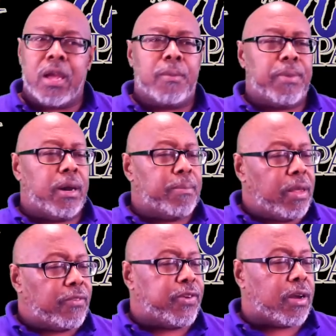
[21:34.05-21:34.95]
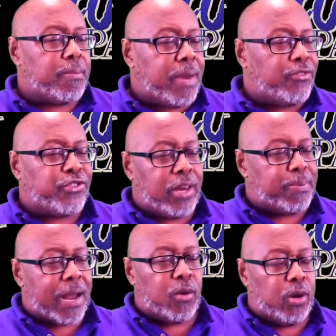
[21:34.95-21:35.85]
But a motherfucker may slip
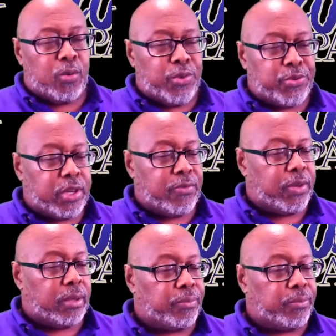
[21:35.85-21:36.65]
out on the TV.